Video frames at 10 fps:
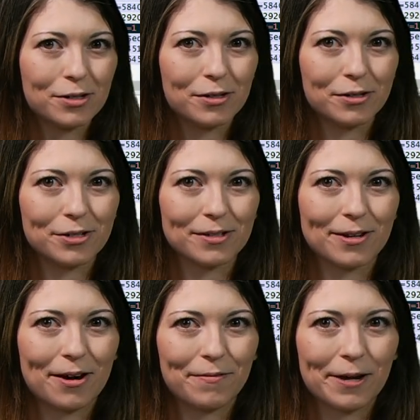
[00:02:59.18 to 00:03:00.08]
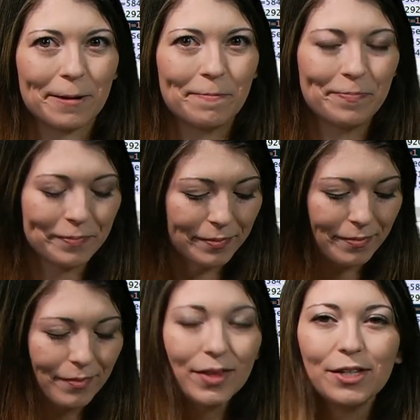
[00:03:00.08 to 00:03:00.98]
Delicious coffee.
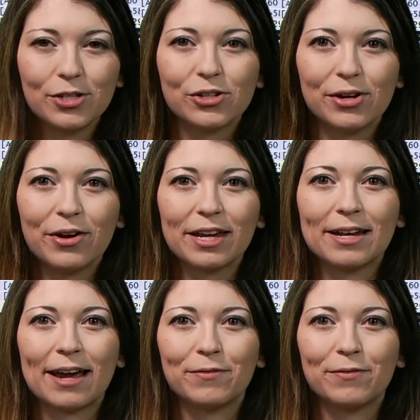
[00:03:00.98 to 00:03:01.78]
So now I can